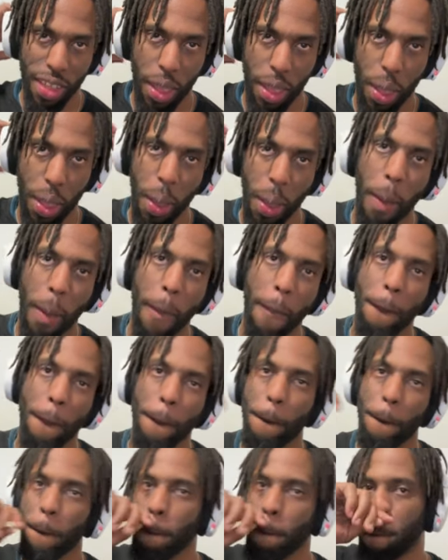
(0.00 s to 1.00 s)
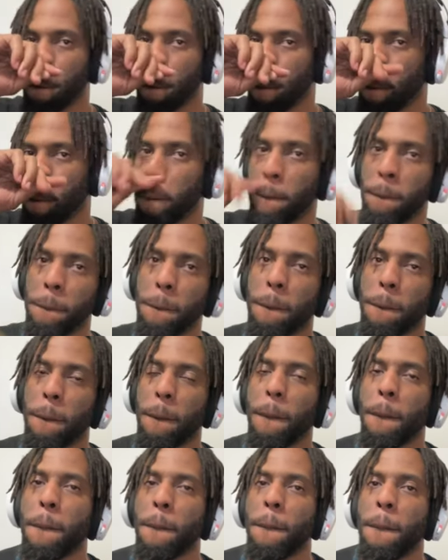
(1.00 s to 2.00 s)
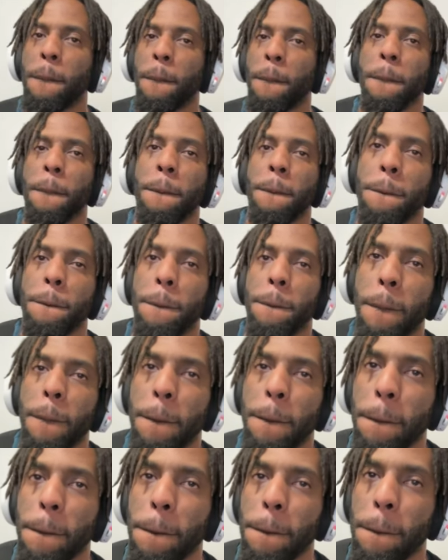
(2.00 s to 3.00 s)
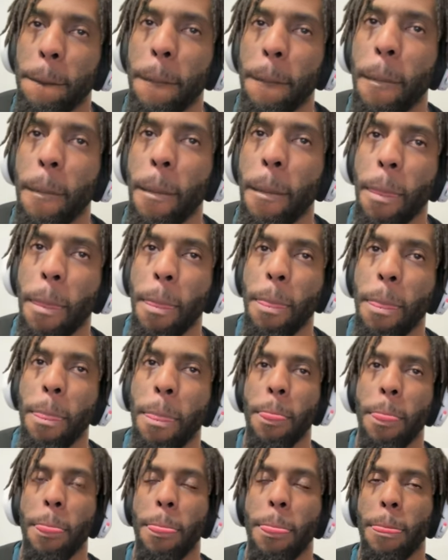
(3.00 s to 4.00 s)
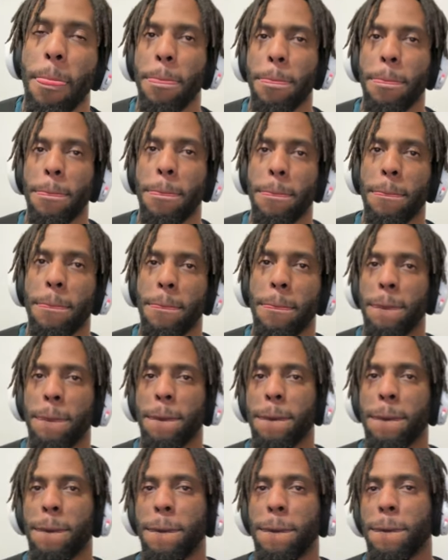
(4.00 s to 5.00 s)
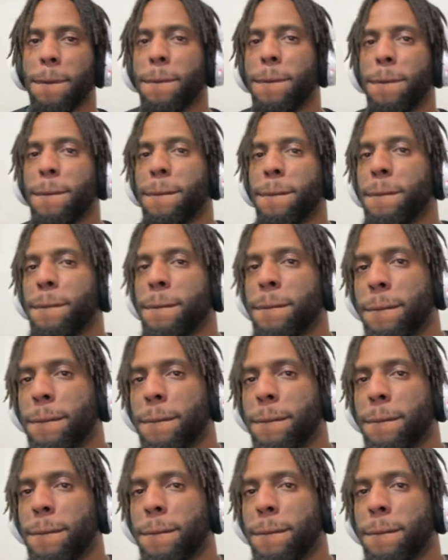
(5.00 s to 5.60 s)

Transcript: (not speaking)